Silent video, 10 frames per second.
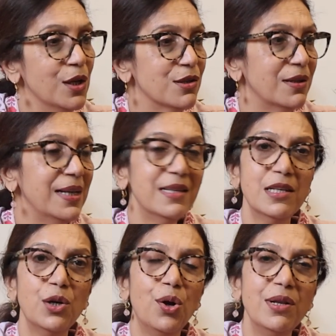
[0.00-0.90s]
So these
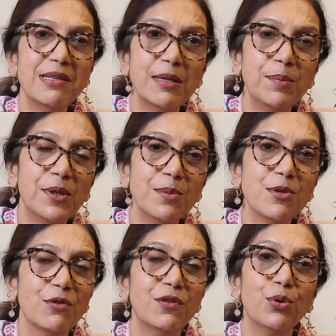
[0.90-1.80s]
are all
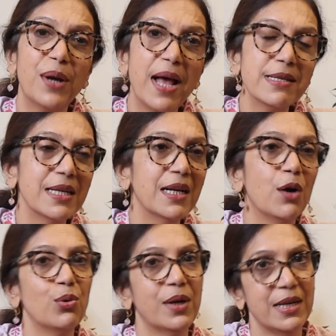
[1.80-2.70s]
symptoms of thoracic
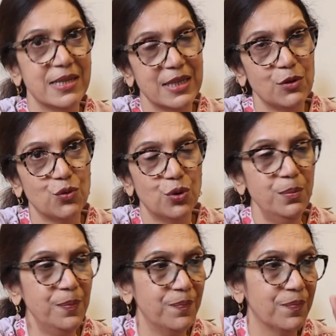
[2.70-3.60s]
outlet syndrome.